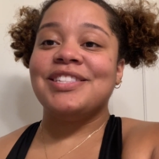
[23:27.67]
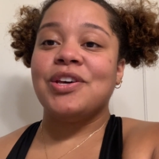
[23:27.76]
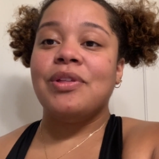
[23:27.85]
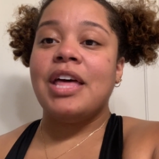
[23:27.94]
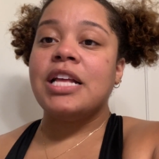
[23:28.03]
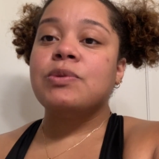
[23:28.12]
So
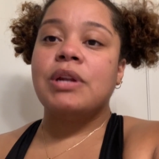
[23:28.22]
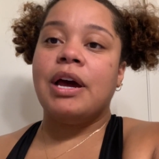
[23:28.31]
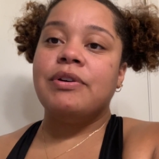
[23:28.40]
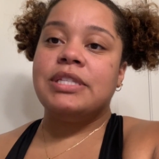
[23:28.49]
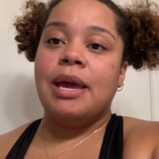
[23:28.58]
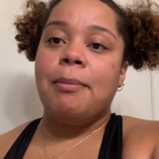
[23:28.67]
that's what I
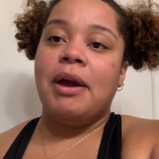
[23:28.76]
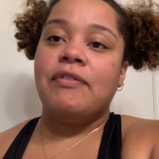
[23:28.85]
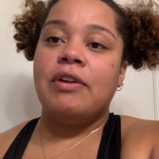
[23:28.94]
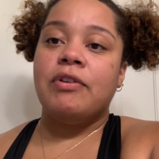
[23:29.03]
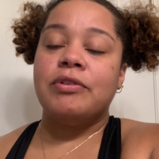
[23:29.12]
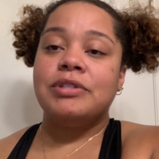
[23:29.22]
would say my
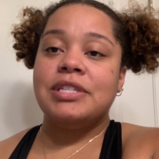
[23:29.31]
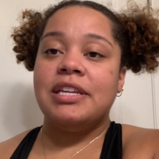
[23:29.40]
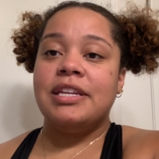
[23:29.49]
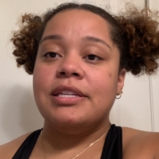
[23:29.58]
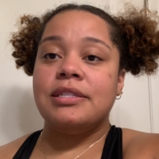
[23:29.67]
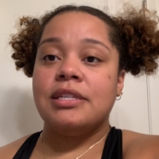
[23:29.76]
favorite routine
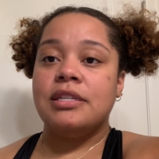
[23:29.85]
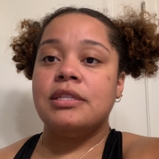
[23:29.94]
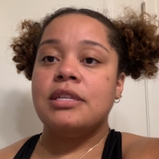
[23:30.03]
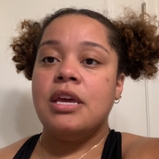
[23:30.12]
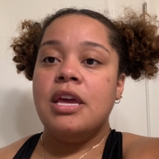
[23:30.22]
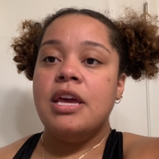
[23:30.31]
is
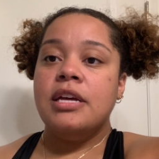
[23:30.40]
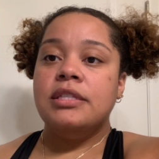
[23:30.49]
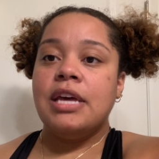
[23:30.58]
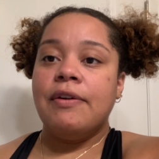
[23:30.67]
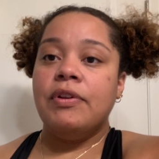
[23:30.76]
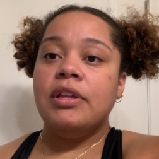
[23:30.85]

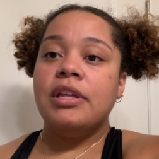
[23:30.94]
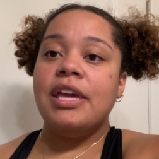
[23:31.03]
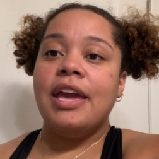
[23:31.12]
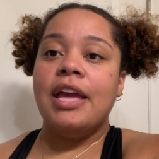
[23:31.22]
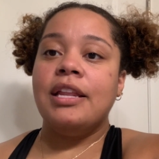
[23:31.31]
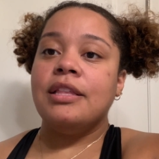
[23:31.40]

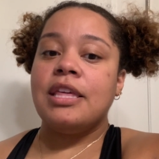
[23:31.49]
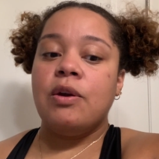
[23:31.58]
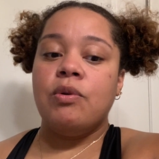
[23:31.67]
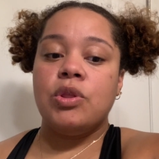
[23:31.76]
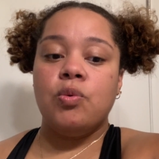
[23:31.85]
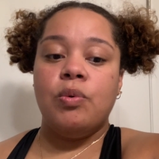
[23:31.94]
definitely anything
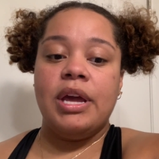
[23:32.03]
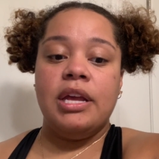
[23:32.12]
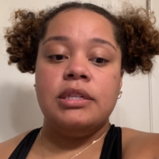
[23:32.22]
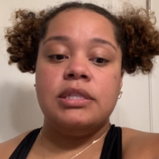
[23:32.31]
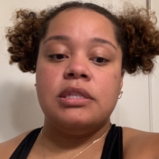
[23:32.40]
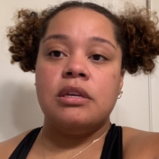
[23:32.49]
with
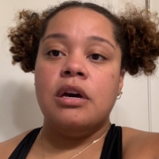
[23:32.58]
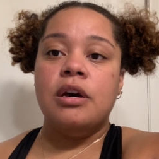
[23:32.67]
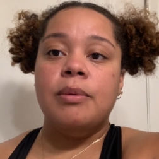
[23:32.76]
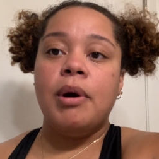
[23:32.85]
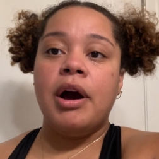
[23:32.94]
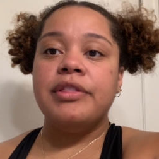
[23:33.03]
weights
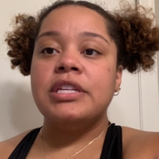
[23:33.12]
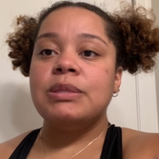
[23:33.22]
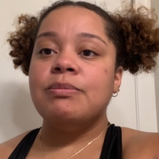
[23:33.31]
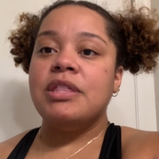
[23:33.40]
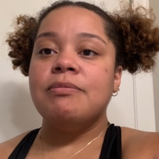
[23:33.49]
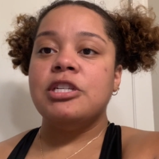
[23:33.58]
on the
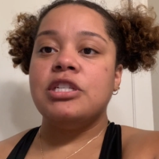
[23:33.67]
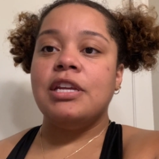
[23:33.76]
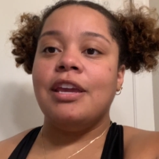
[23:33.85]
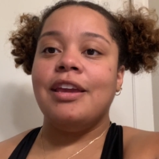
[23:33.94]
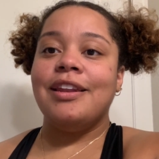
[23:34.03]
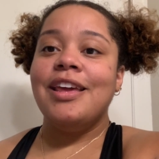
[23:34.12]
Smith
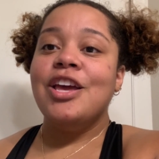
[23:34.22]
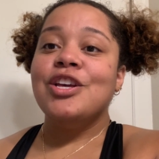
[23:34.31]
machine.